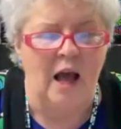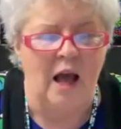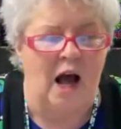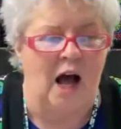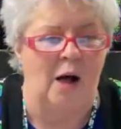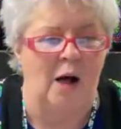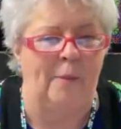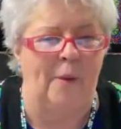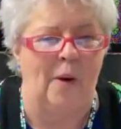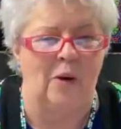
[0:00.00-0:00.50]

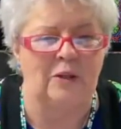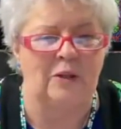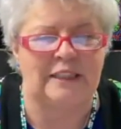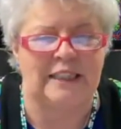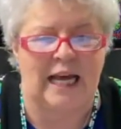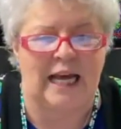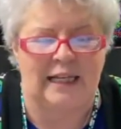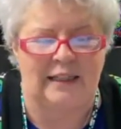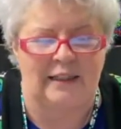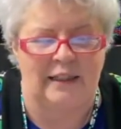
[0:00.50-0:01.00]
I'll post
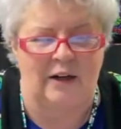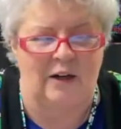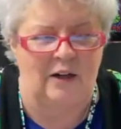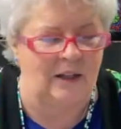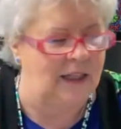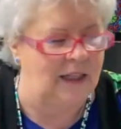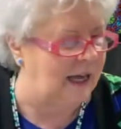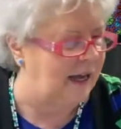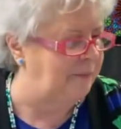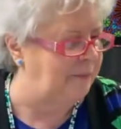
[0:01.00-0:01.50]
that
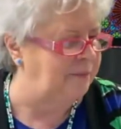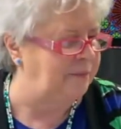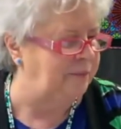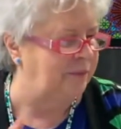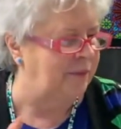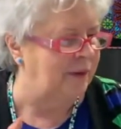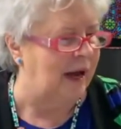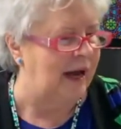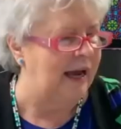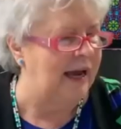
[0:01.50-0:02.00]
little. Um,
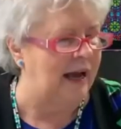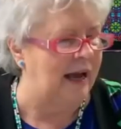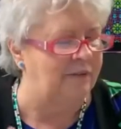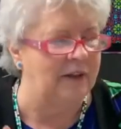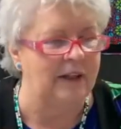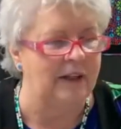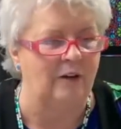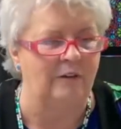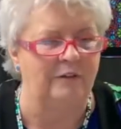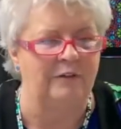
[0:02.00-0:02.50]
I have a
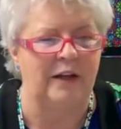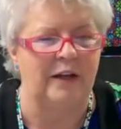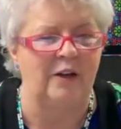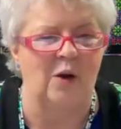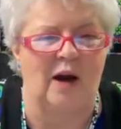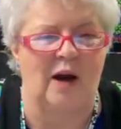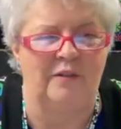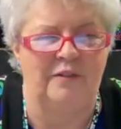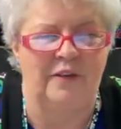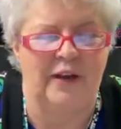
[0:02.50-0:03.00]
little
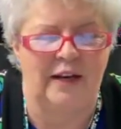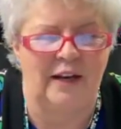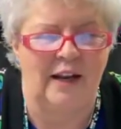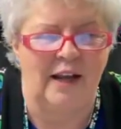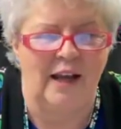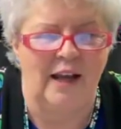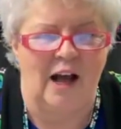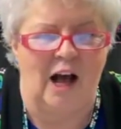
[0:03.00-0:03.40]
video of it.